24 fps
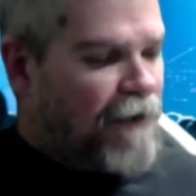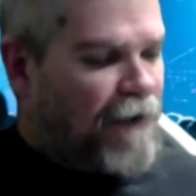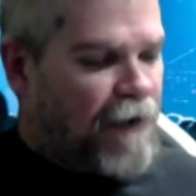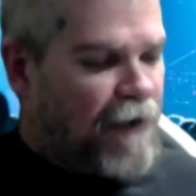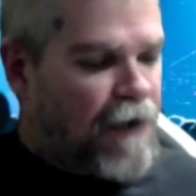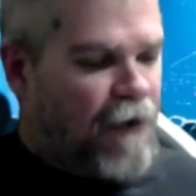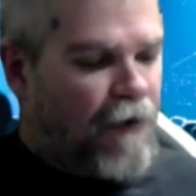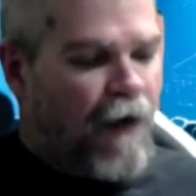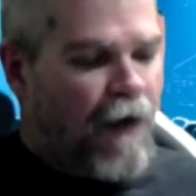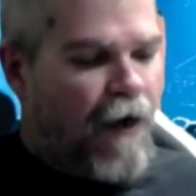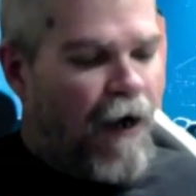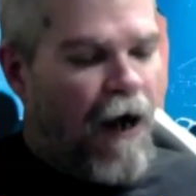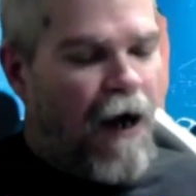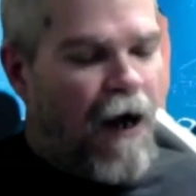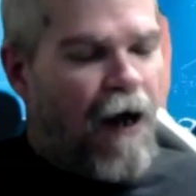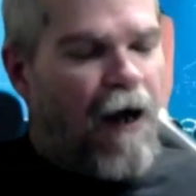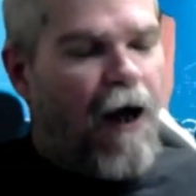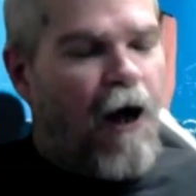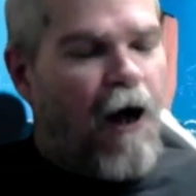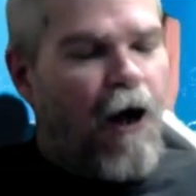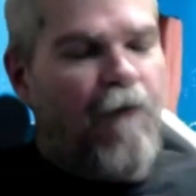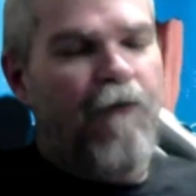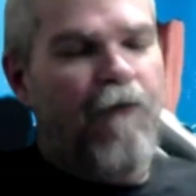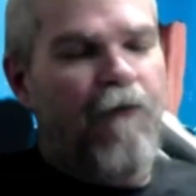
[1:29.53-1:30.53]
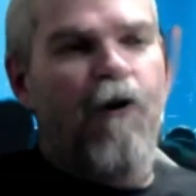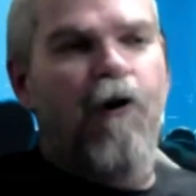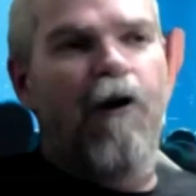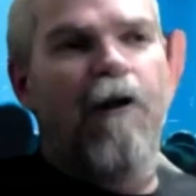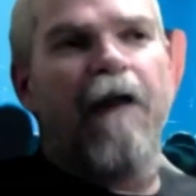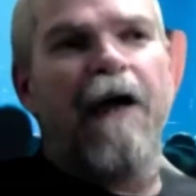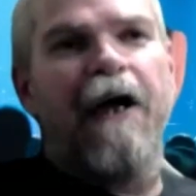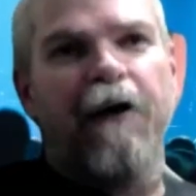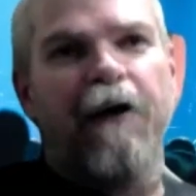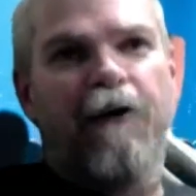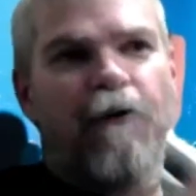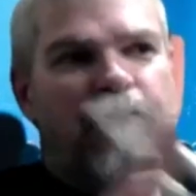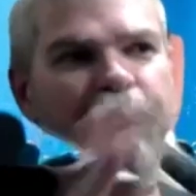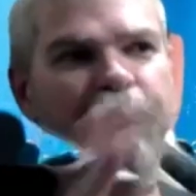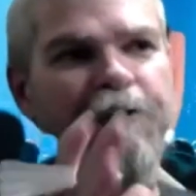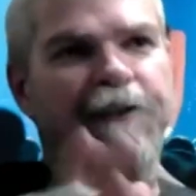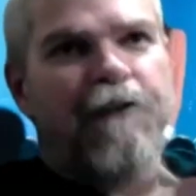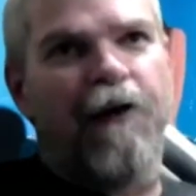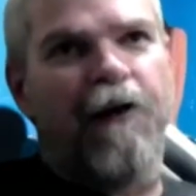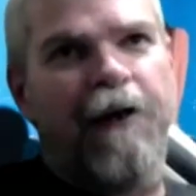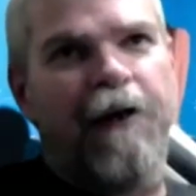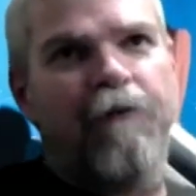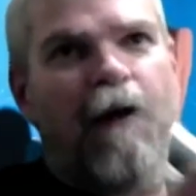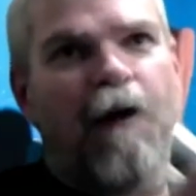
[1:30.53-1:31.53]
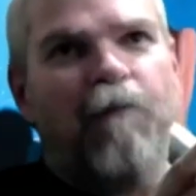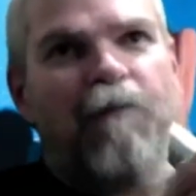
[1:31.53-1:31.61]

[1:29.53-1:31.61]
So overall, are they a good sonic